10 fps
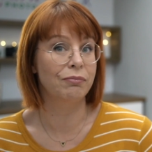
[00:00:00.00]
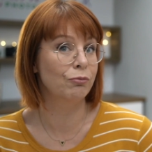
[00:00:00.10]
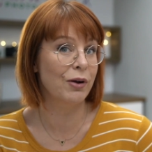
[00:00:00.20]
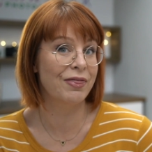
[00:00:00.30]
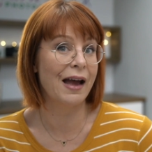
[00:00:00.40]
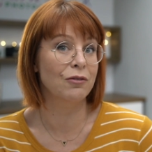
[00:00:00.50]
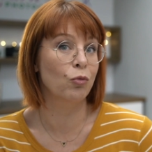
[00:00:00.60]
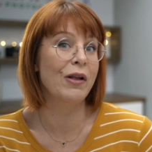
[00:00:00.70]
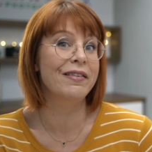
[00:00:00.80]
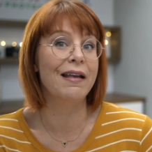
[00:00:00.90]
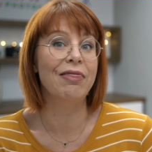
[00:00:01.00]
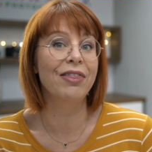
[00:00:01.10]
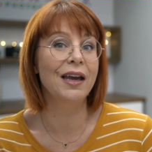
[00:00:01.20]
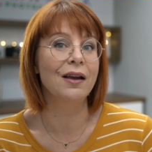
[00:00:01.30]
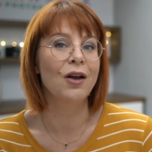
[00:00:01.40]
with that 1 cent
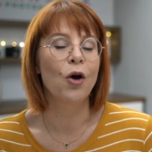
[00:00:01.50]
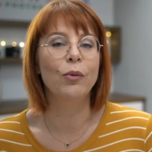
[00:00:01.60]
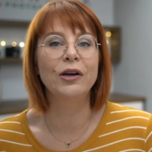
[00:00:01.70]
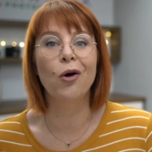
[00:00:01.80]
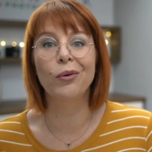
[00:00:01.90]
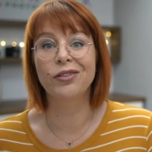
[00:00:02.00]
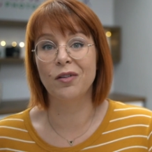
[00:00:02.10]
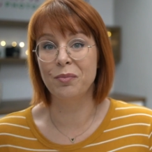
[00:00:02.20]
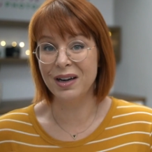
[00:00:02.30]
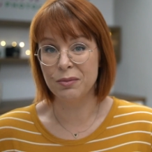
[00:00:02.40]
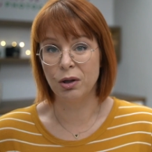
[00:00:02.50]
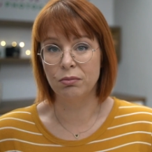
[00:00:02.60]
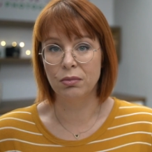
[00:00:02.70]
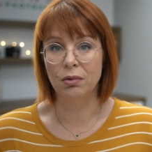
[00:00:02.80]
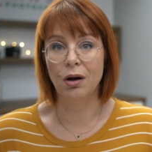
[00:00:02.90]
thing, we know it's a
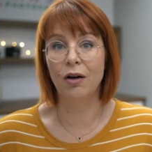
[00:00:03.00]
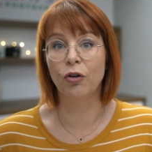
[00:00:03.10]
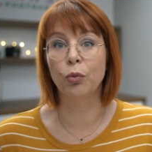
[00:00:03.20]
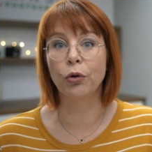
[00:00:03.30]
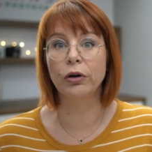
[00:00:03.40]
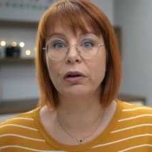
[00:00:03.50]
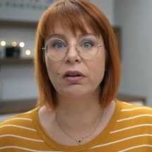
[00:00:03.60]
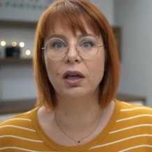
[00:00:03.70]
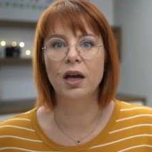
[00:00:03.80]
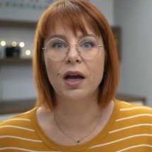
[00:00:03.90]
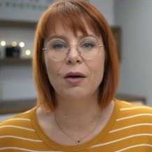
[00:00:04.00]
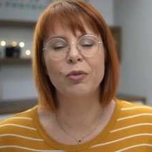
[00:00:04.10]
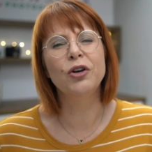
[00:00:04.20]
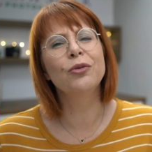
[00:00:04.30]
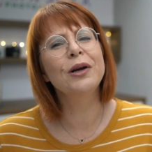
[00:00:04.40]
minimum of a royalty,
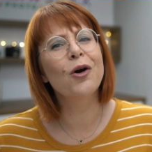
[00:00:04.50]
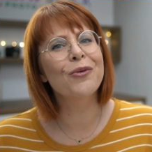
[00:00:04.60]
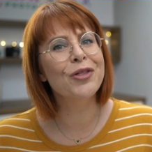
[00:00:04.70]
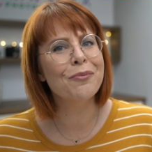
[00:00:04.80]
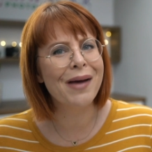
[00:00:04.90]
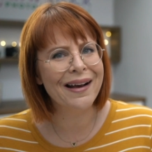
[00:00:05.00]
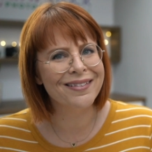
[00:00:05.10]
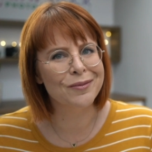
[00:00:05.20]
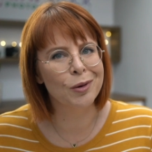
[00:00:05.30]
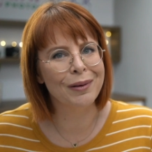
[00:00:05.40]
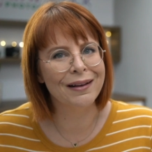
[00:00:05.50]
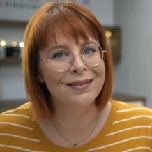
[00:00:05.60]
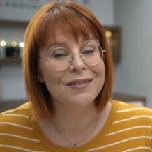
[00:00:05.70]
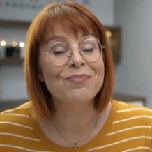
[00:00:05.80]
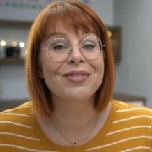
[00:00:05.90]
but do we know what the maximum
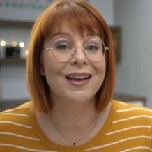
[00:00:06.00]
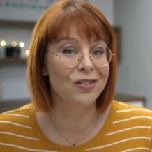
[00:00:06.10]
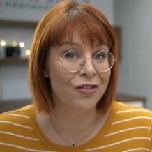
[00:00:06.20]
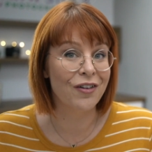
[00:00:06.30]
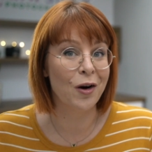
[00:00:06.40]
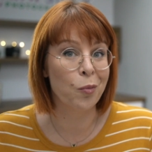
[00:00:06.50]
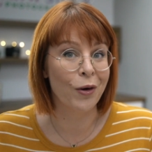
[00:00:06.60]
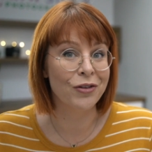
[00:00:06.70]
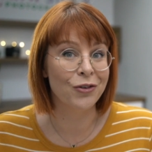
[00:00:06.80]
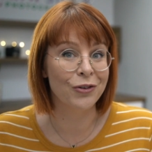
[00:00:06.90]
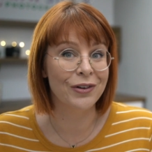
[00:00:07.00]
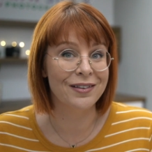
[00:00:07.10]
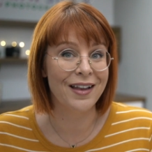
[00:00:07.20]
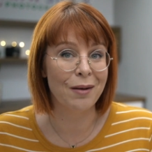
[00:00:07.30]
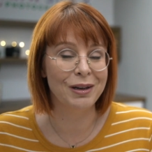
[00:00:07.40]
is? That's a fair point to
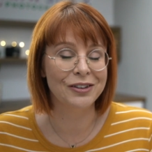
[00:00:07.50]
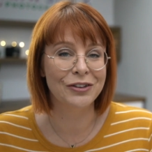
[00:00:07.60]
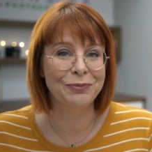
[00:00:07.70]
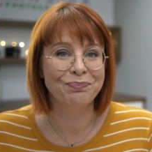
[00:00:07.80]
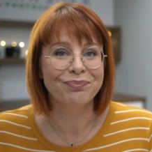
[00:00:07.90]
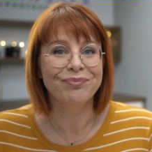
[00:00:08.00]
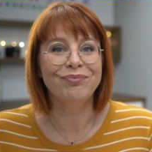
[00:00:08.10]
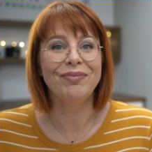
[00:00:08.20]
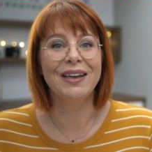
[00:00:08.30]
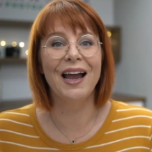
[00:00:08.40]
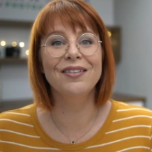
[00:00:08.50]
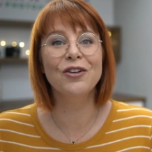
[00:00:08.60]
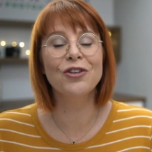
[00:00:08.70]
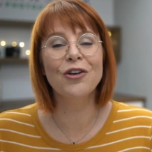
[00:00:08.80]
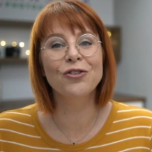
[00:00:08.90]
establish. And
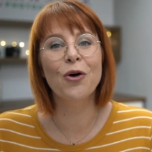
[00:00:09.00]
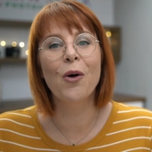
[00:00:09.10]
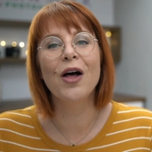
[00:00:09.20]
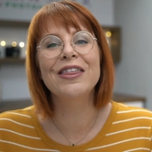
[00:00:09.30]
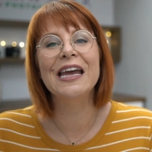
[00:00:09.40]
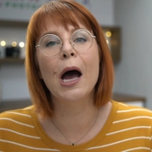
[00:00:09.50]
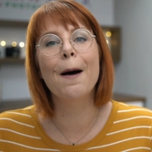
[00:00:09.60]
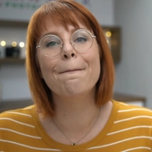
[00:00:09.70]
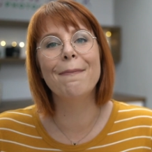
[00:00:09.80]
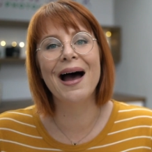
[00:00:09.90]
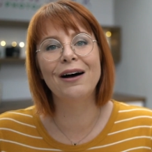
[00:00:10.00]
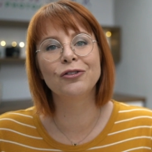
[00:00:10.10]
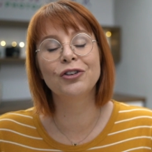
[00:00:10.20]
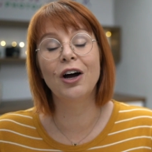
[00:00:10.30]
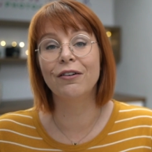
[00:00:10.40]
there's also the
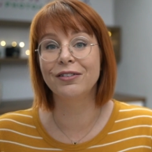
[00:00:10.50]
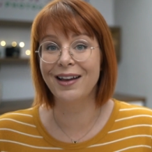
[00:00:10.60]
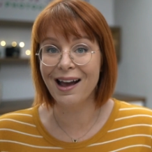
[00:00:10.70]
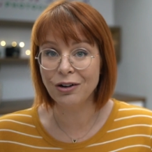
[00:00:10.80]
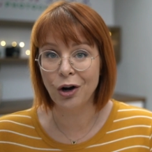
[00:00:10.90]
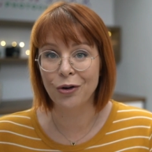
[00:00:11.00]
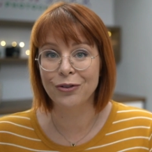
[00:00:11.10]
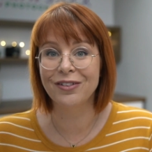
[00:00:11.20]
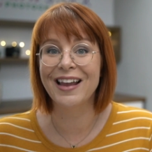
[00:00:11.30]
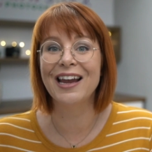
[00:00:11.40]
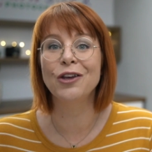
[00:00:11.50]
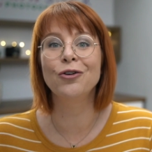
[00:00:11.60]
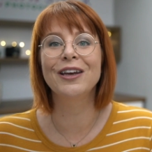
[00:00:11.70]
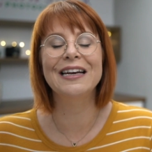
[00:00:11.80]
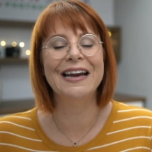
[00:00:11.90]
amount of downloads that
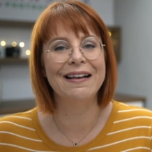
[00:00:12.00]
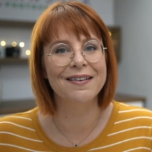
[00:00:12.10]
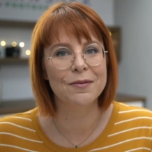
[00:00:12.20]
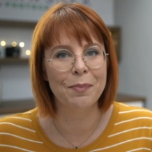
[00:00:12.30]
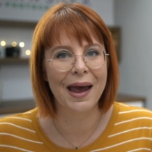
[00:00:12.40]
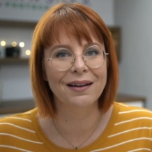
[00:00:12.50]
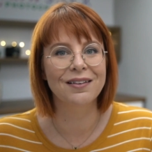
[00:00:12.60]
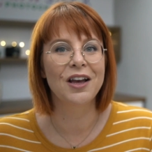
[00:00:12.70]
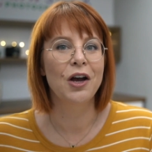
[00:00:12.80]
you can expect